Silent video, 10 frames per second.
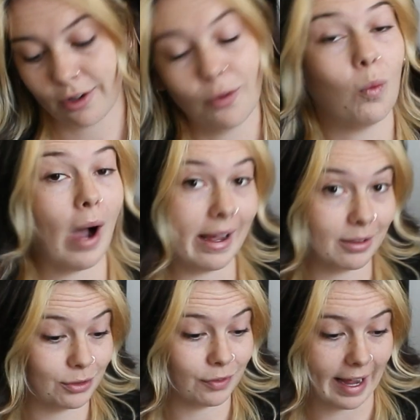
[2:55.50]

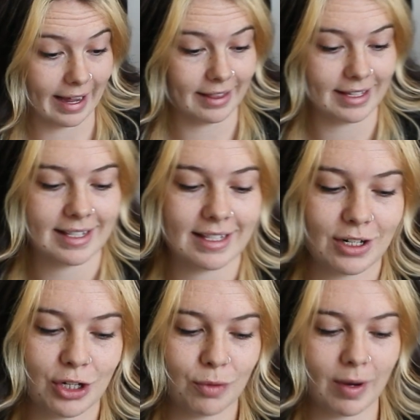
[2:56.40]
Wildfire. This is
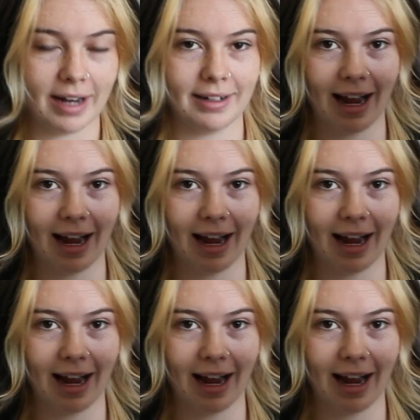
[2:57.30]
a new one.